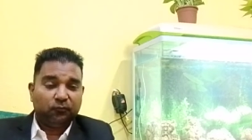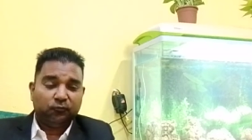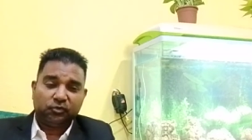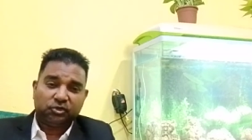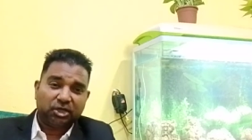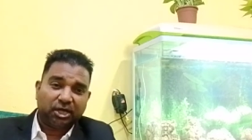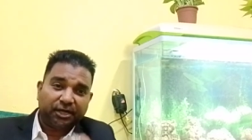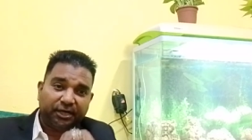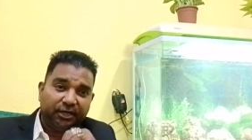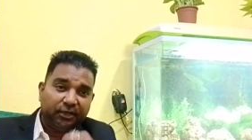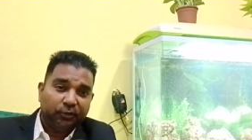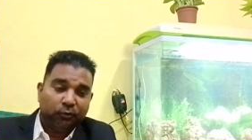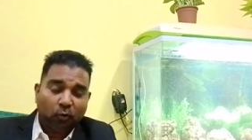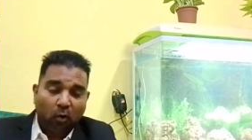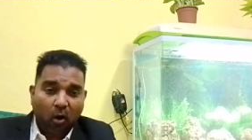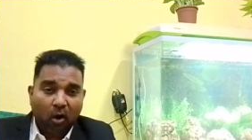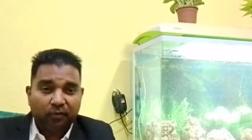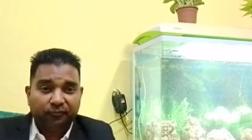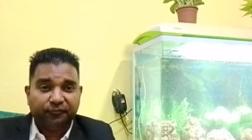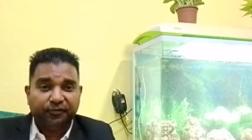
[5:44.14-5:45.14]
which are in
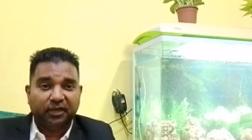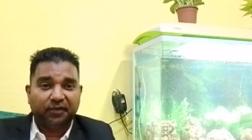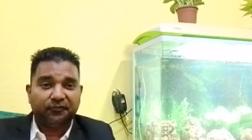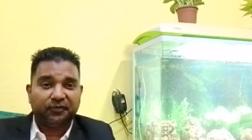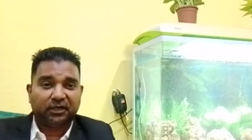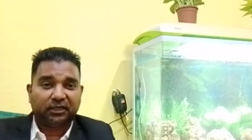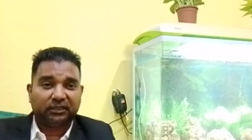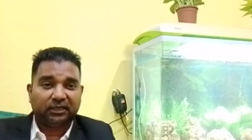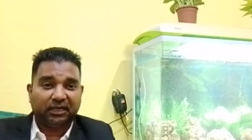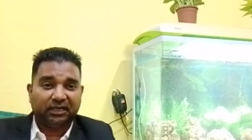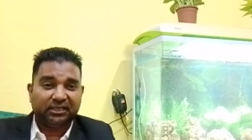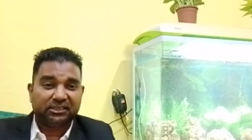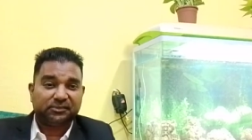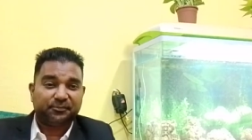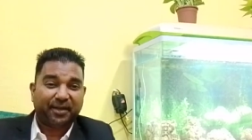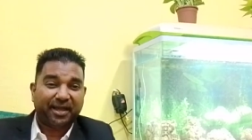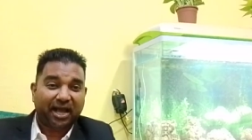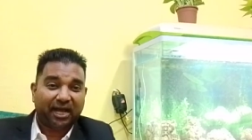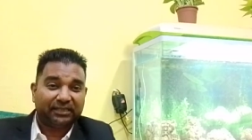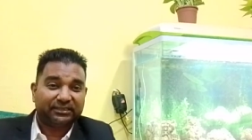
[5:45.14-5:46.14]
your favor. That is
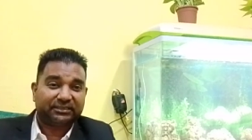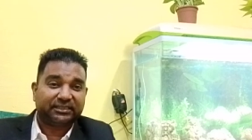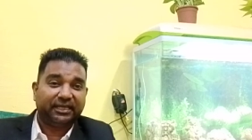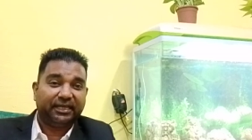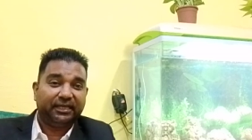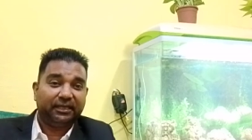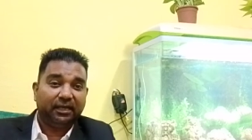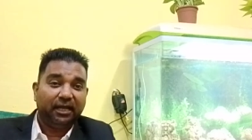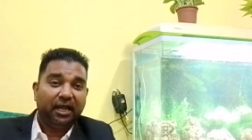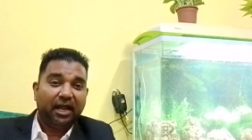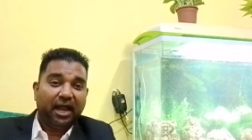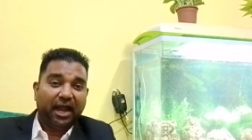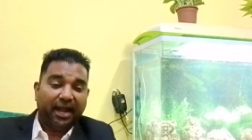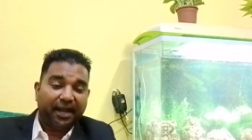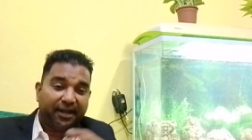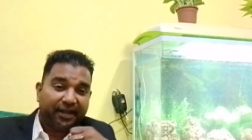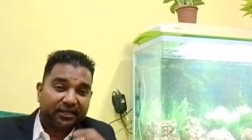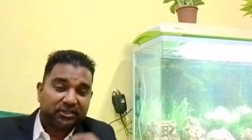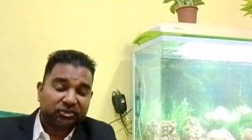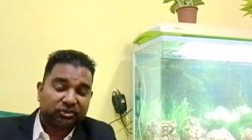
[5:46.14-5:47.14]
by asking
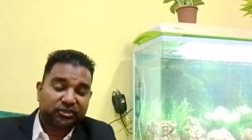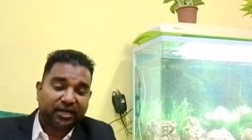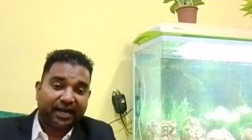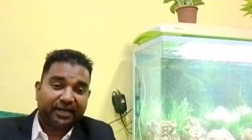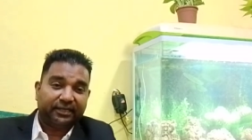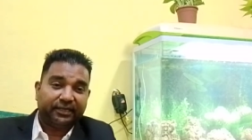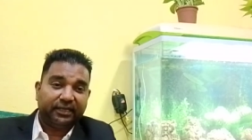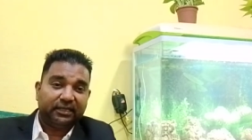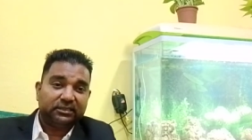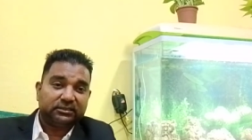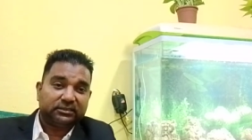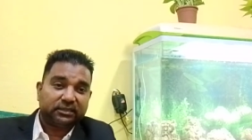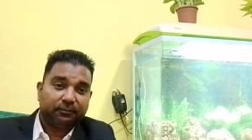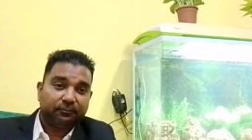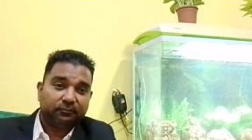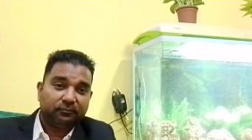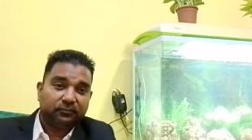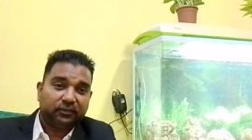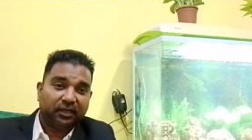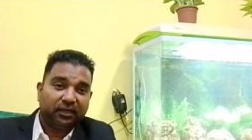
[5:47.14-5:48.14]
and extracting
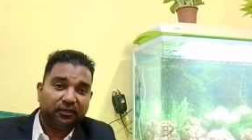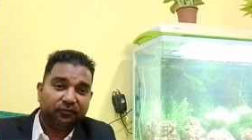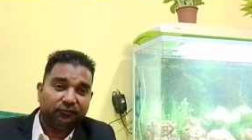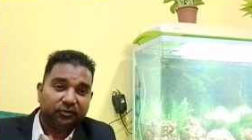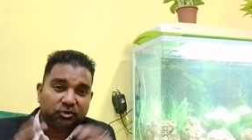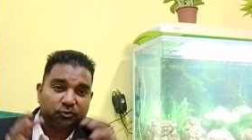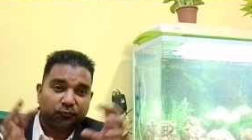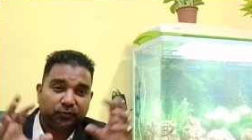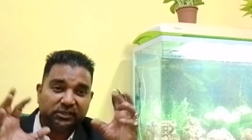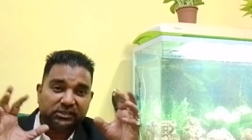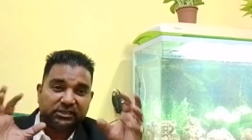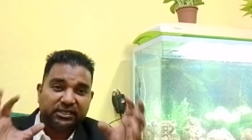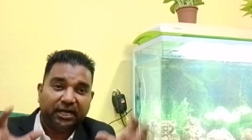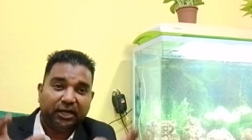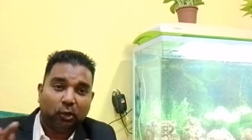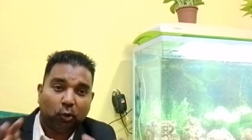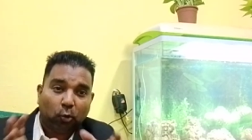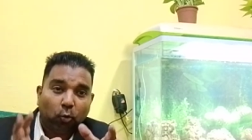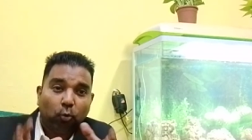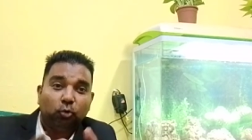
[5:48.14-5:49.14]
something which will
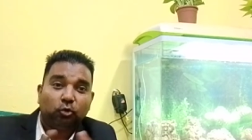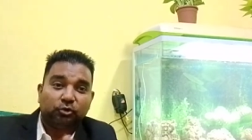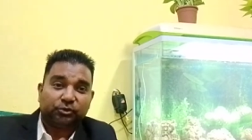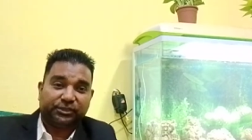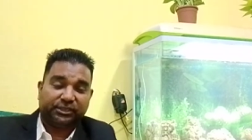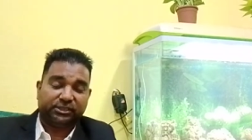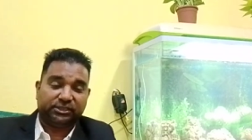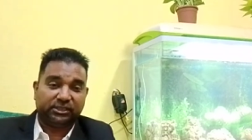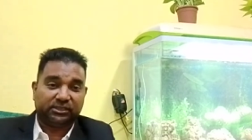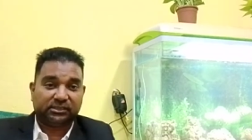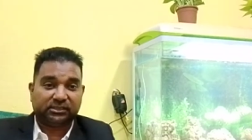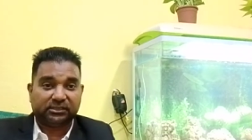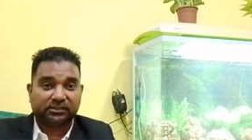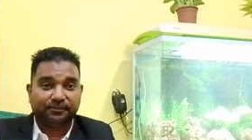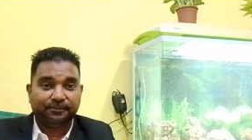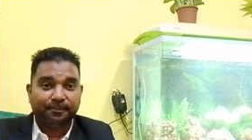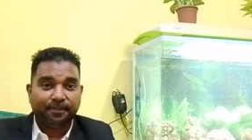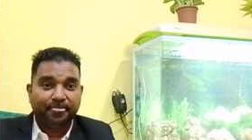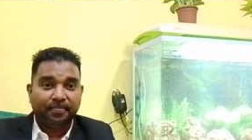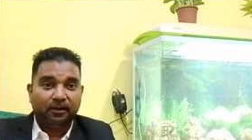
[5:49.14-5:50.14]
say true to suggest.
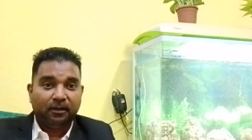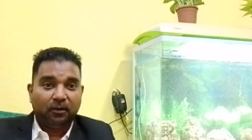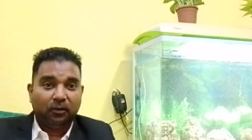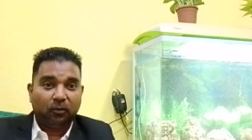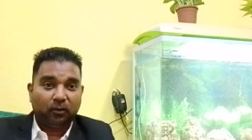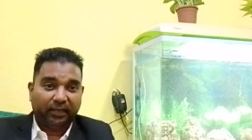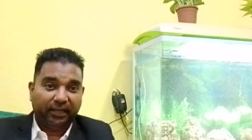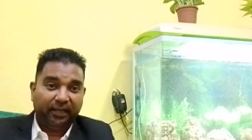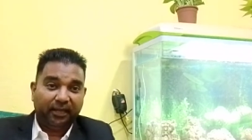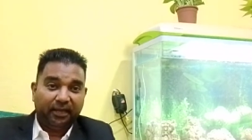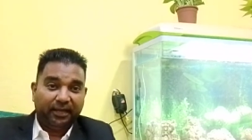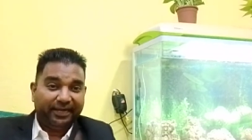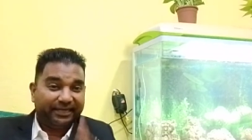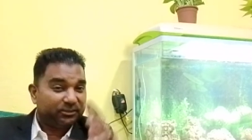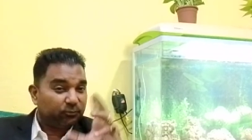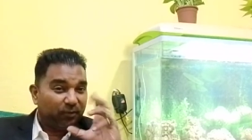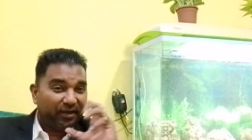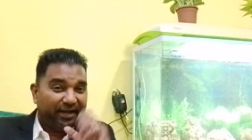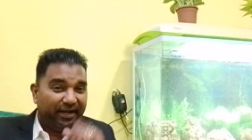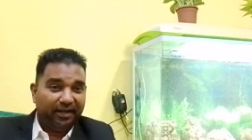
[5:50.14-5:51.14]
Okay,
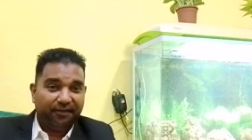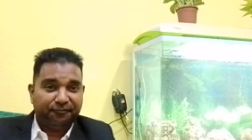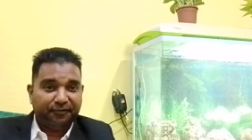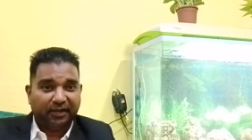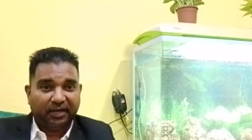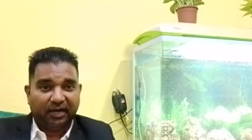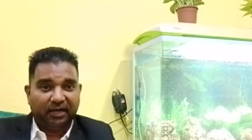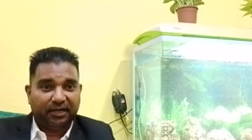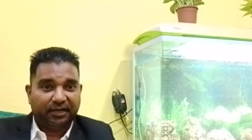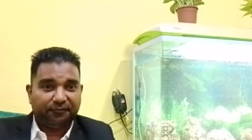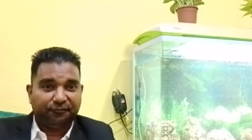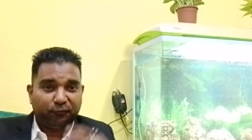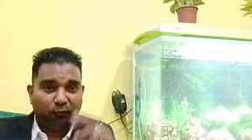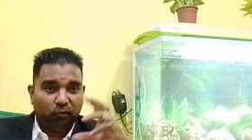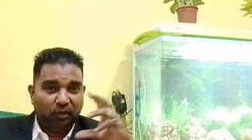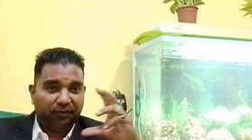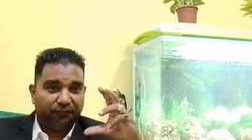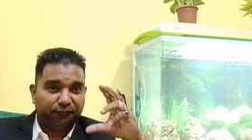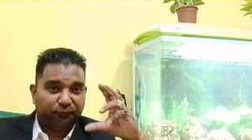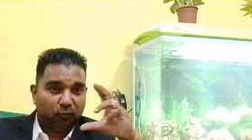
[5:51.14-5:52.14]
it's very difficult
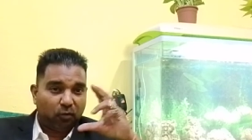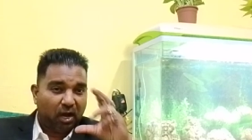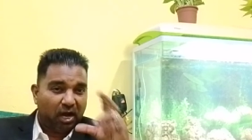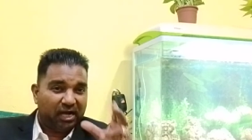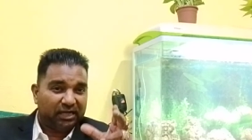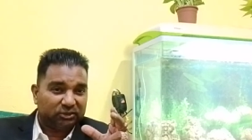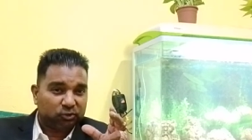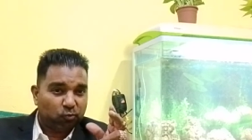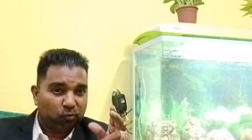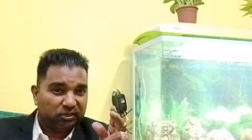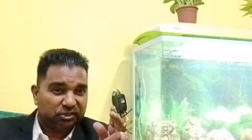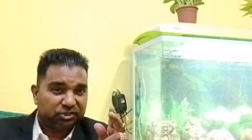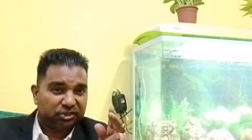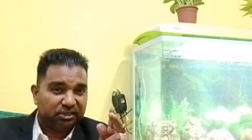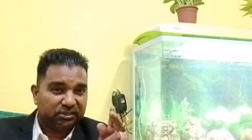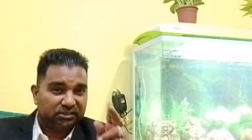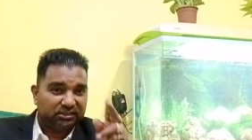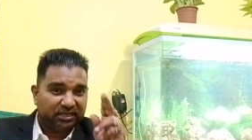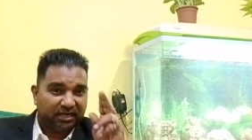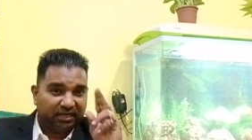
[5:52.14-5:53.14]
if you ask
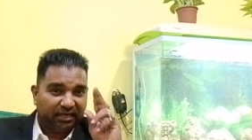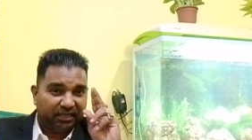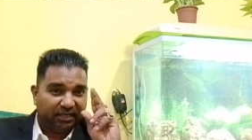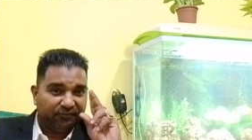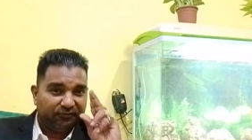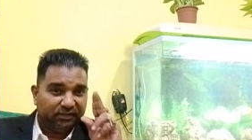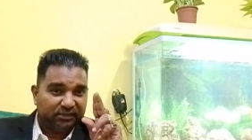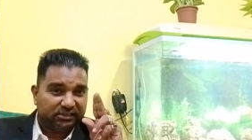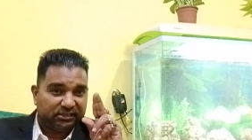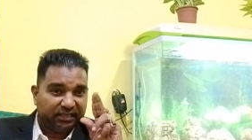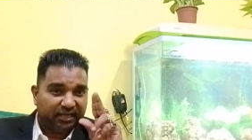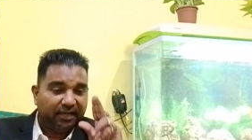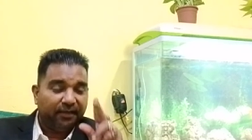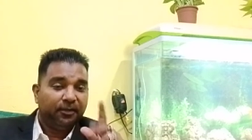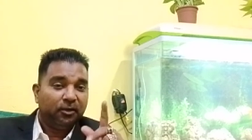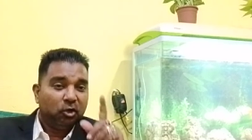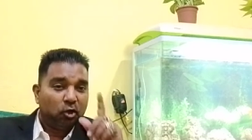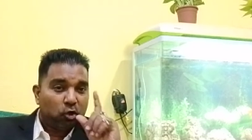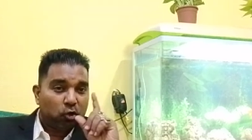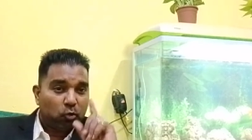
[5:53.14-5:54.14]
questions that he will say
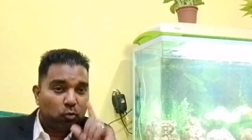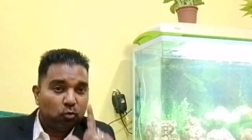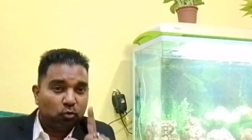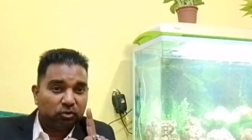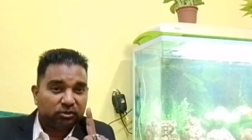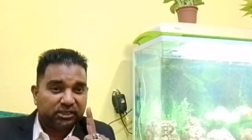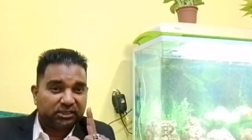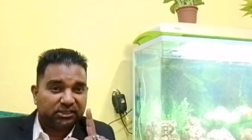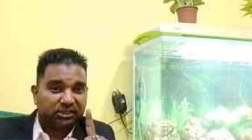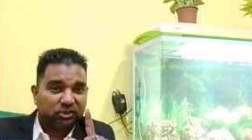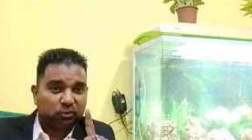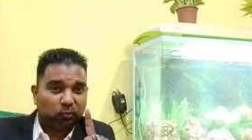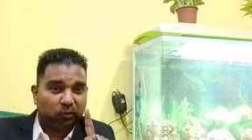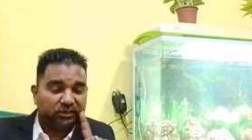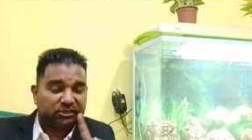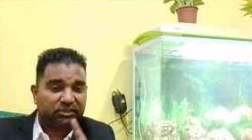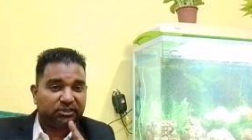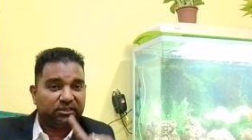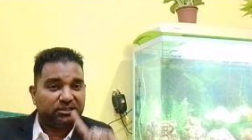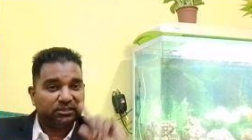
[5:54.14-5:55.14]
true to suggest
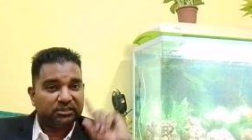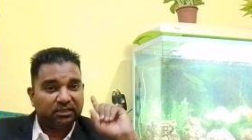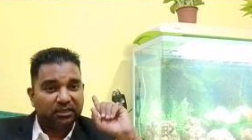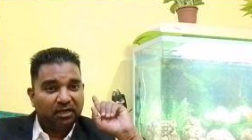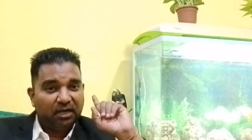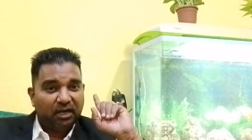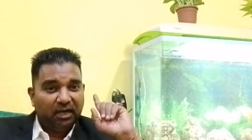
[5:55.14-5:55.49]
questions,